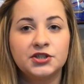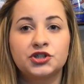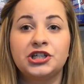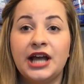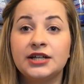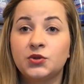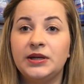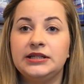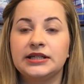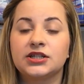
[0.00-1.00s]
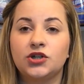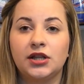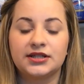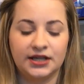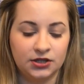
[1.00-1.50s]
So she had
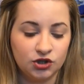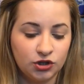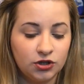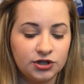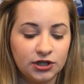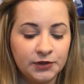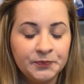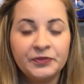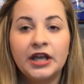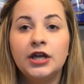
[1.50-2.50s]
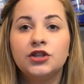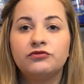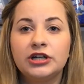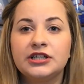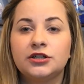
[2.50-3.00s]
$26 in total. The
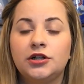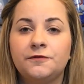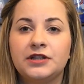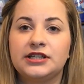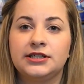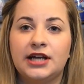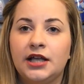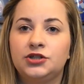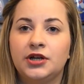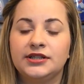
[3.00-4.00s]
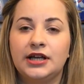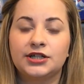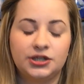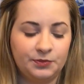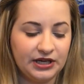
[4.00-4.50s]
running total for this entire
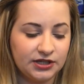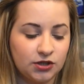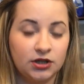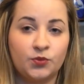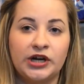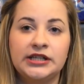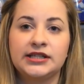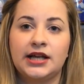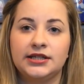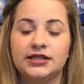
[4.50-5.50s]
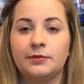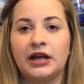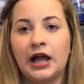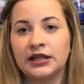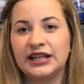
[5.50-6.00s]
transaction, based on the prices I did in
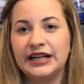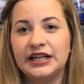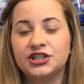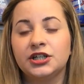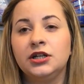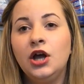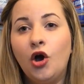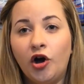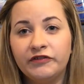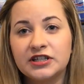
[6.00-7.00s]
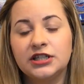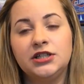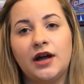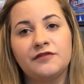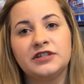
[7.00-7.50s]
my calculation, obviously
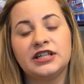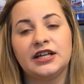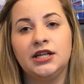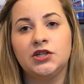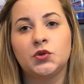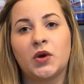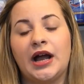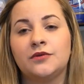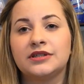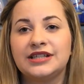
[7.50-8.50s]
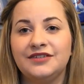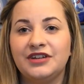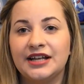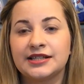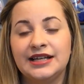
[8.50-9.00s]
you have to take into account
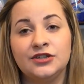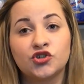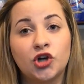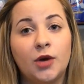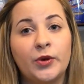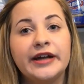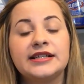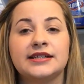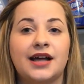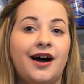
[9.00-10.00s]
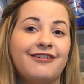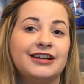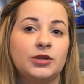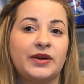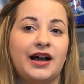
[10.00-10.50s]
CVS in-store prices are a
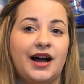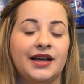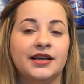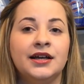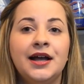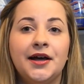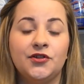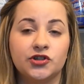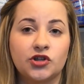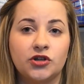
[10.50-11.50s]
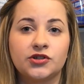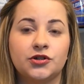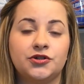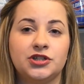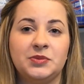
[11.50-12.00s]
little bit higher, and there's
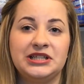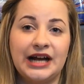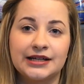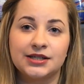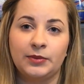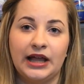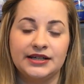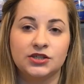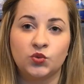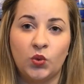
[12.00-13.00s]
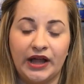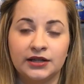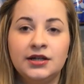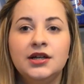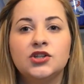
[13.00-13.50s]
also going to be tax applied as
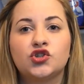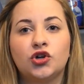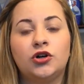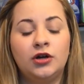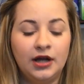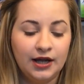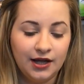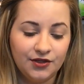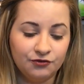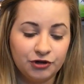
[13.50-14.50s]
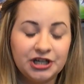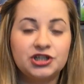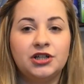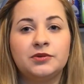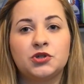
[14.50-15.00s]
well. So the
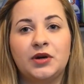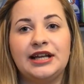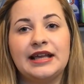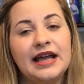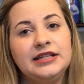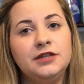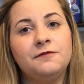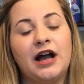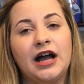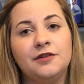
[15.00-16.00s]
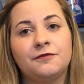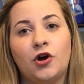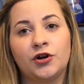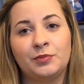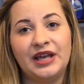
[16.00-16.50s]
running total was $28.85
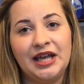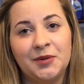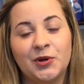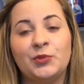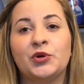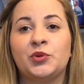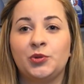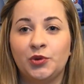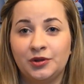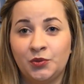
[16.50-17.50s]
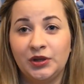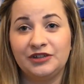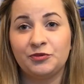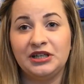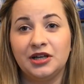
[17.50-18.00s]
on paper, but
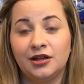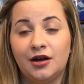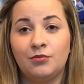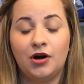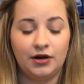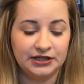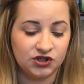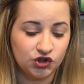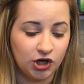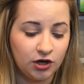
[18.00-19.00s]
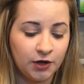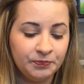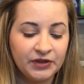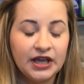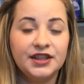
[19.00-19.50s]
will have been a lot more in
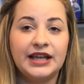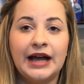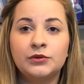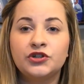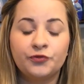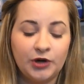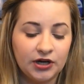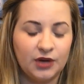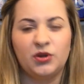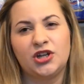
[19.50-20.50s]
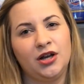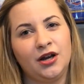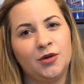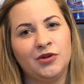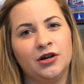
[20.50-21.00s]
store. The out of pocket, well, not a
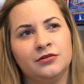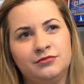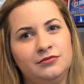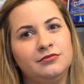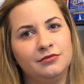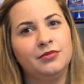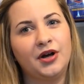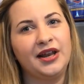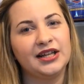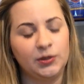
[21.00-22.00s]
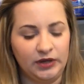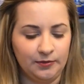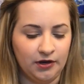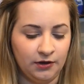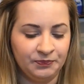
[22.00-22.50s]
lot more, but a little
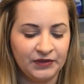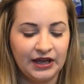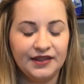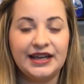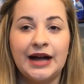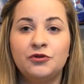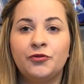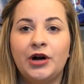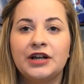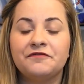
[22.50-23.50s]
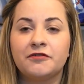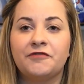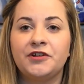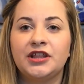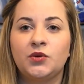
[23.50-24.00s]
bit more. The out of pocket
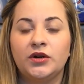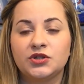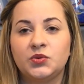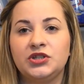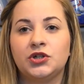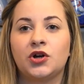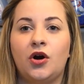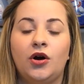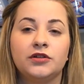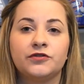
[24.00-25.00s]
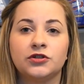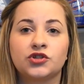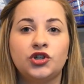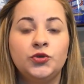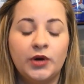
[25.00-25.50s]
for everything, once we took all of
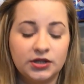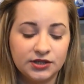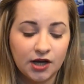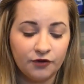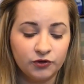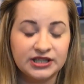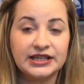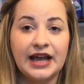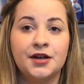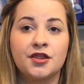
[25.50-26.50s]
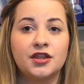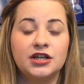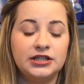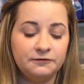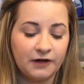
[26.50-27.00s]
those coupons off, was
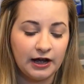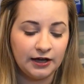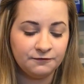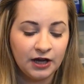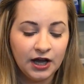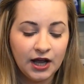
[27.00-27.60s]
$10.35.